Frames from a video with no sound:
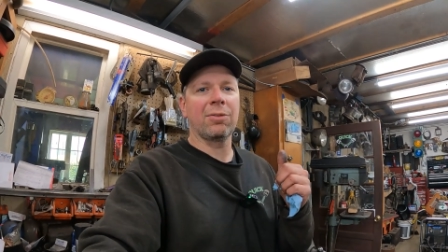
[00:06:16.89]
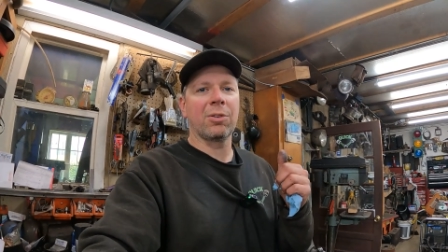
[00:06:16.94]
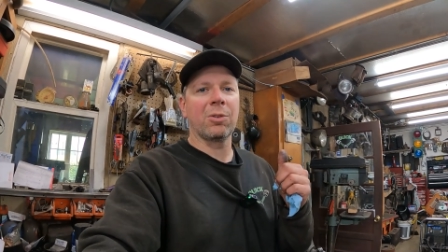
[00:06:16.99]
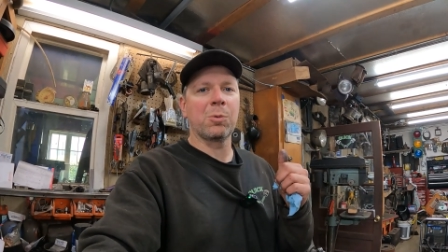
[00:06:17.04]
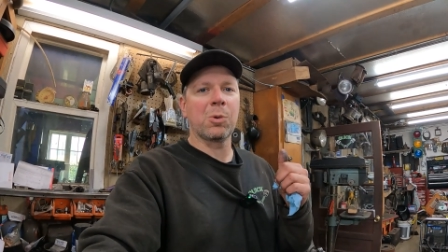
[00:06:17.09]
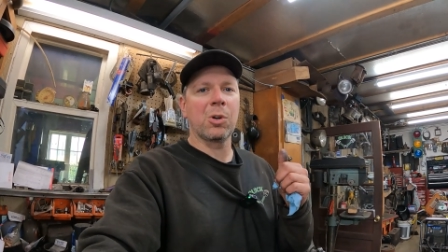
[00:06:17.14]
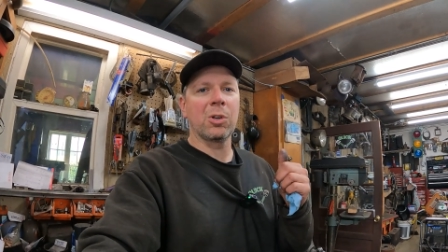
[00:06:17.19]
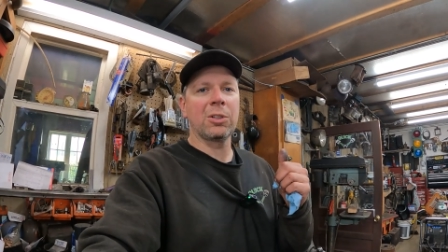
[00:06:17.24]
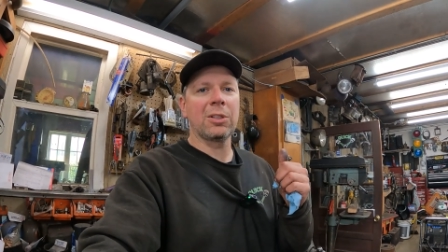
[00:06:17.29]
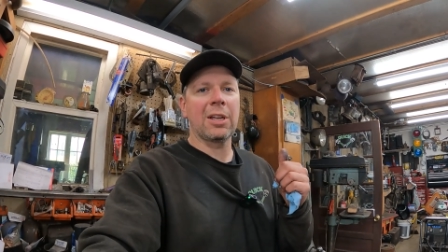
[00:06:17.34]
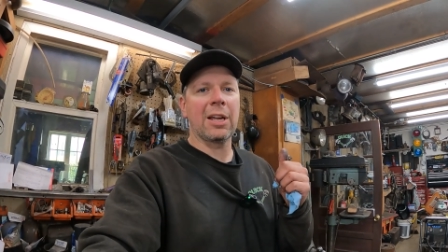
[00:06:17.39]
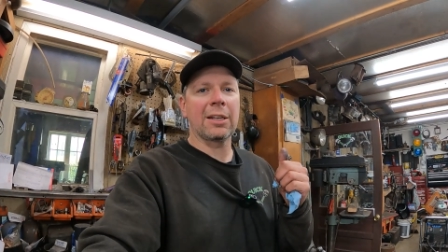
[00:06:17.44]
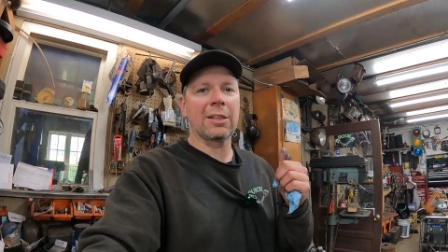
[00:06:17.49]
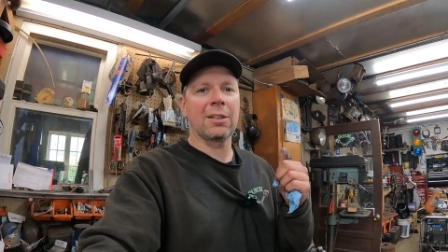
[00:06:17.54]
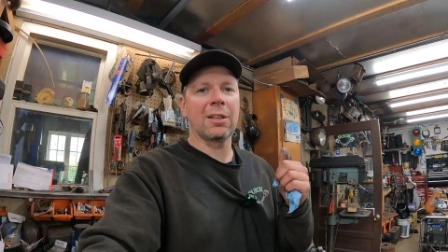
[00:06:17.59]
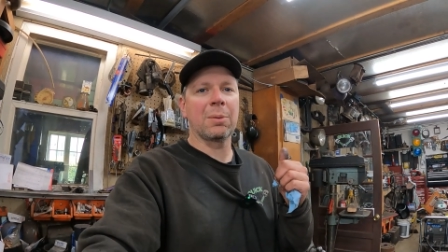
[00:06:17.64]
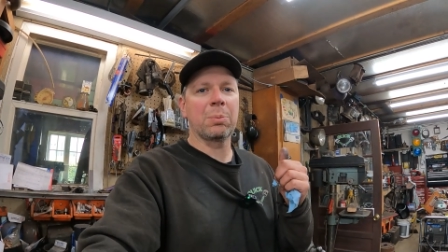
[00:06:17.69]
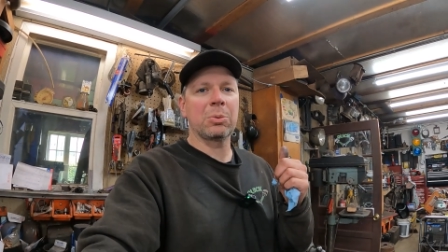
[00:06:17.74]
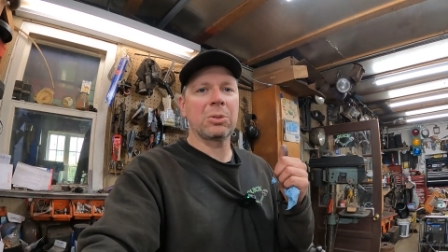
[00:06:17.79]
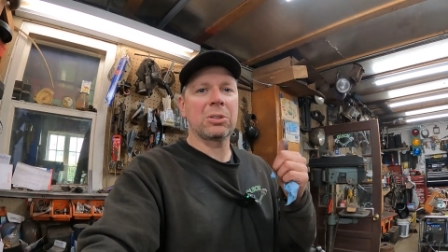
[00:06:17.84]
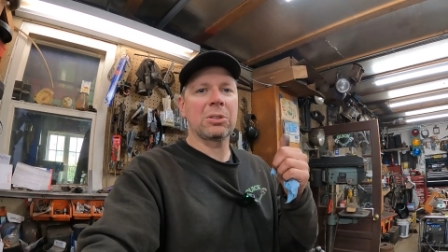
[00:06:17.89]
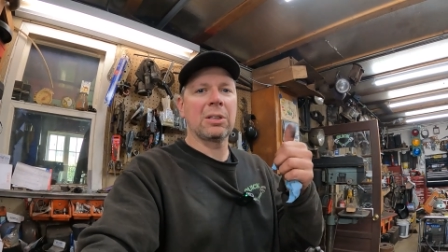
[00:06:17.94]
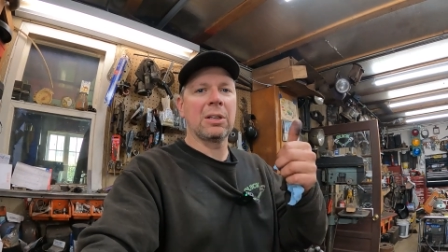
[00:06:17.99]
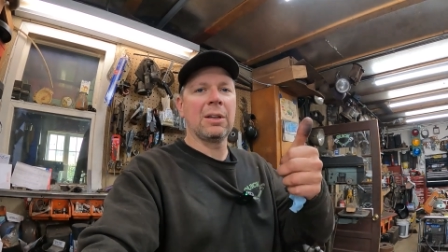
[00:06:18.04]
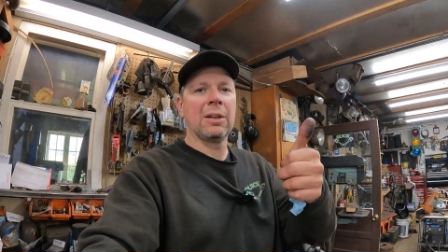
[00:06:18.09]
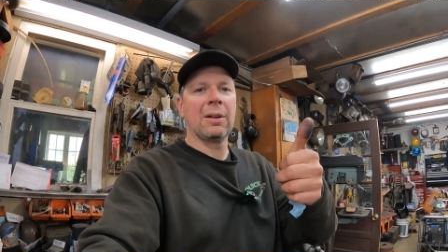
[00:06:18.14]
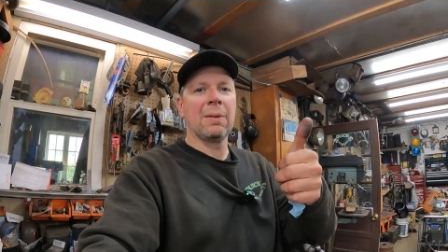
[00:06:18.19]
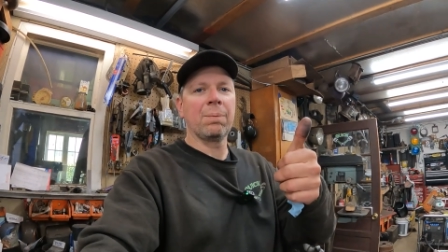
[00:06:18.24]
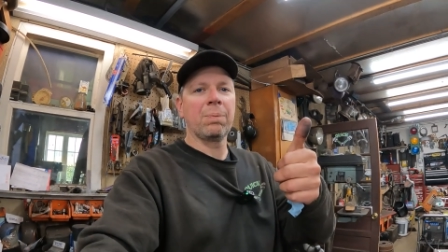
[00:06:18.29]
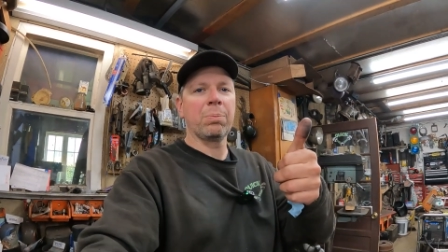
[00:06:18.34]
for more tech tips.
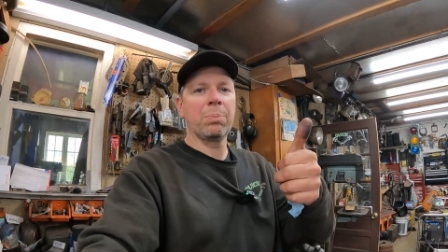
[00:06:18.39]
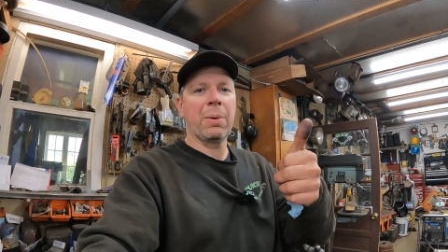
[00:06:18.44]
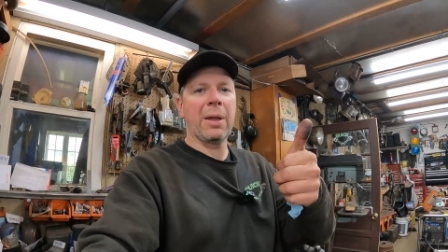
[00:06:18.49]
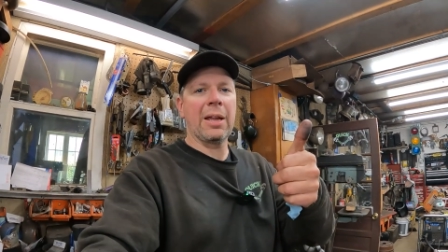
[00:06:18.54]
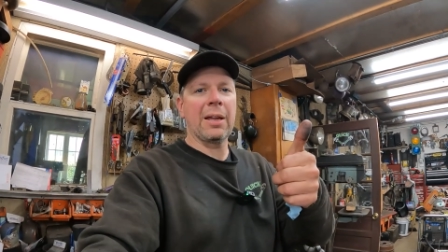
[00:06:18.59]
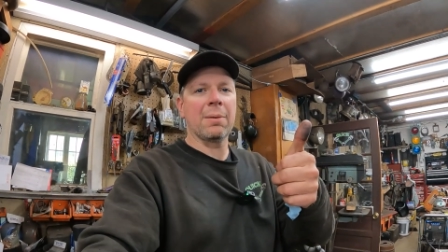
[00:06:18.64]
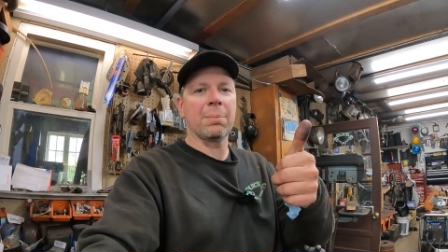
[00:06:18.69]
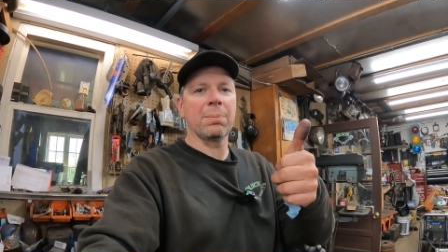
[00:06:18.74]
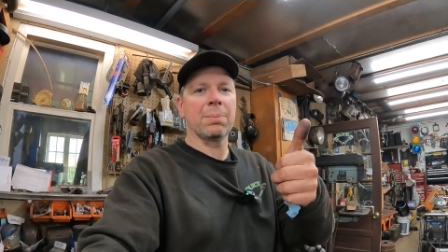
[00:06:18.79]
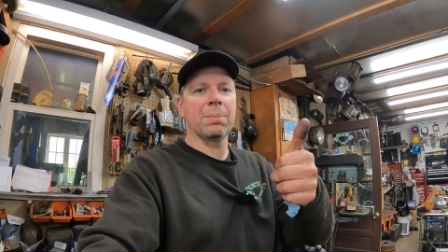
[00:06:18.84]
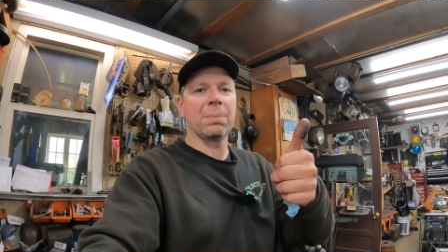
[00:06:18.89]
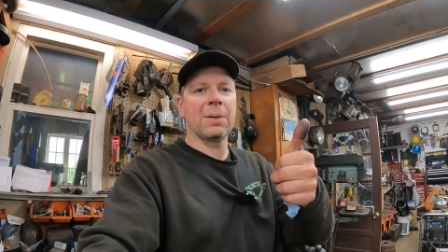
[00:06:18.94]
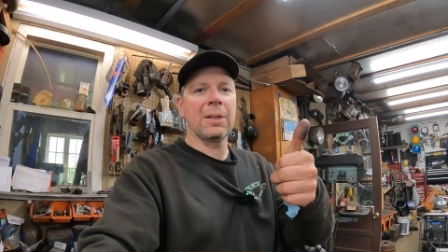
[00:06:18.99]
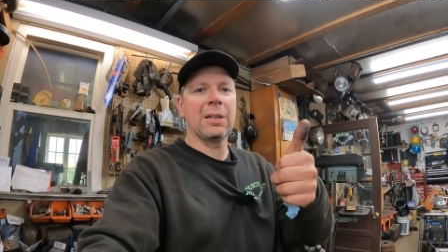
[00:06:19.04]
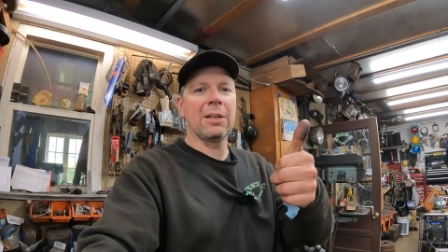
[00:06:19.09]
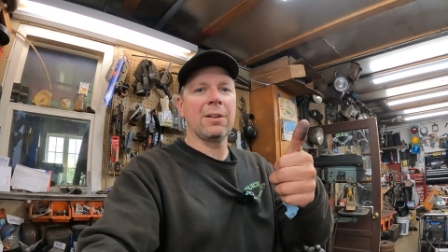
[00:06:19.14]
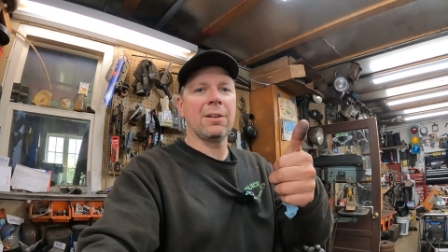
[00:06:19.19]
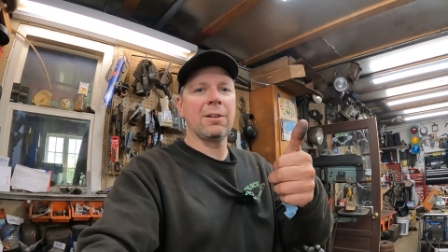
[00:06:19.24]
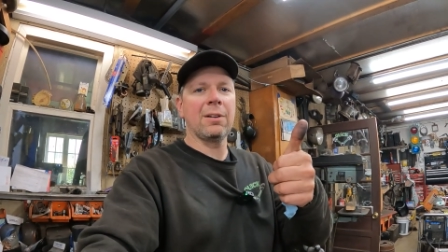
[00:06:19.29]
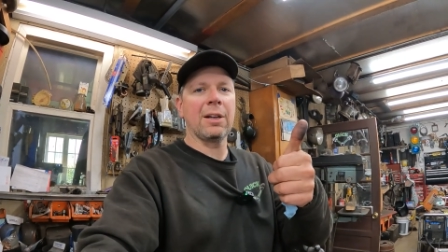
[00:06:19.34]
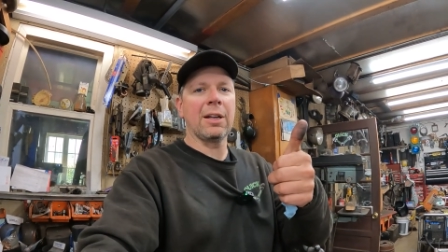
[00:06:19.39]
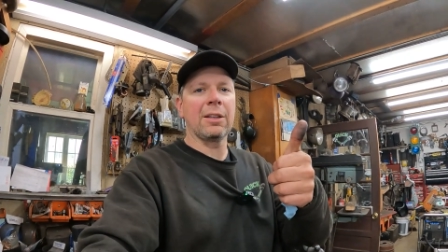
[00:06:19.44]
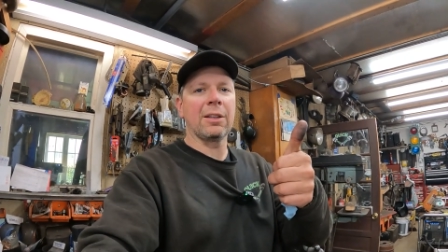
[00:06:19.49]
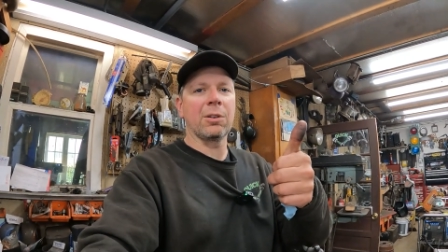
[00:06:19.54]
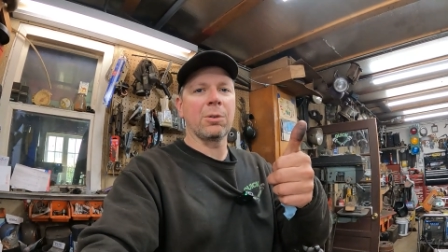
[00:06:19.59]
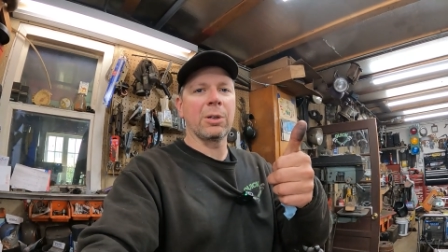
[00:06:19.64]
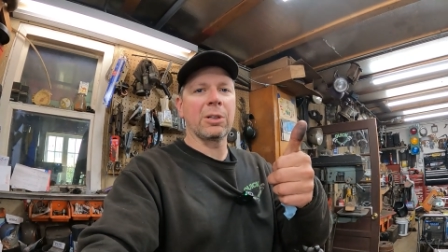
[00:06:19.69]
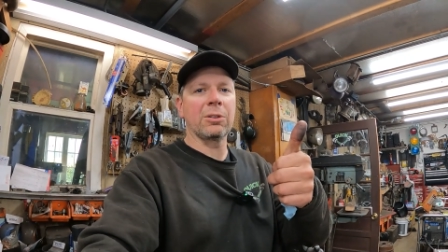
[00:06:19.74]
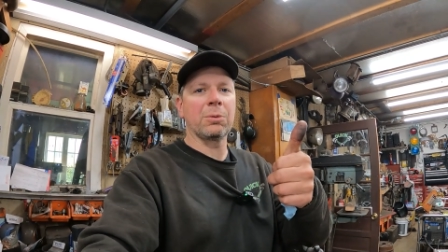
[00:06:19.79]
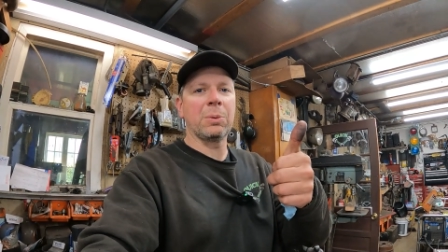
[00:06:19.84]
Bam! Here at
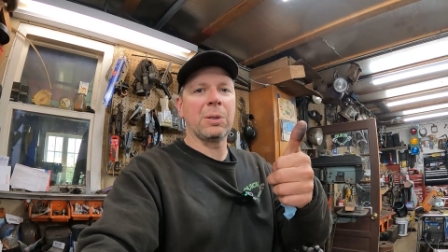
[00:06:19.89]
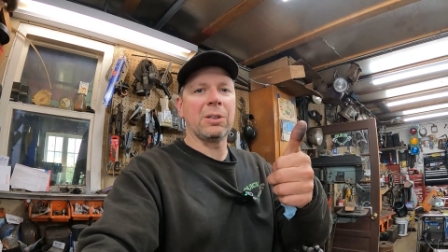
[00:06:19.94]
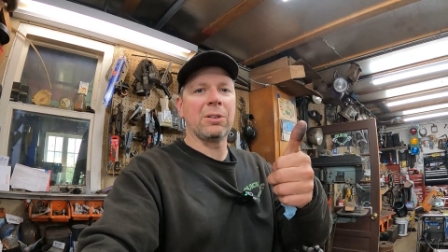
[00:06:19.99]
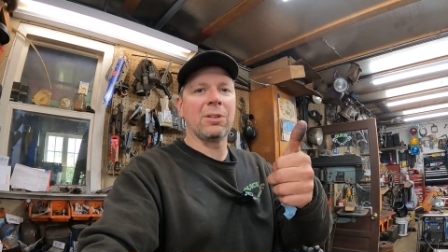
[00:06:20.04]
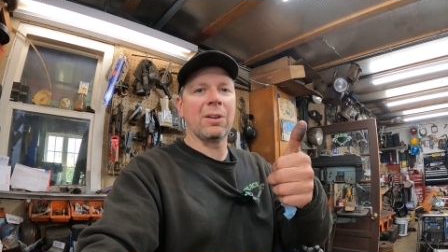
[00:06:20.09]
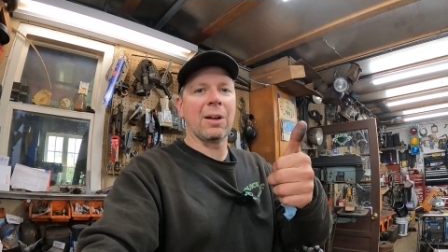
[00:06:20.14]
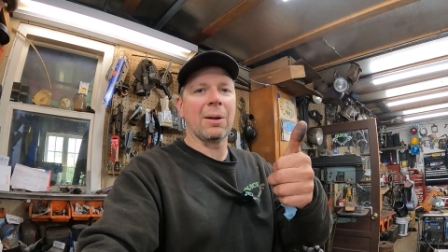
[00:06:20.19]
the Quick Speed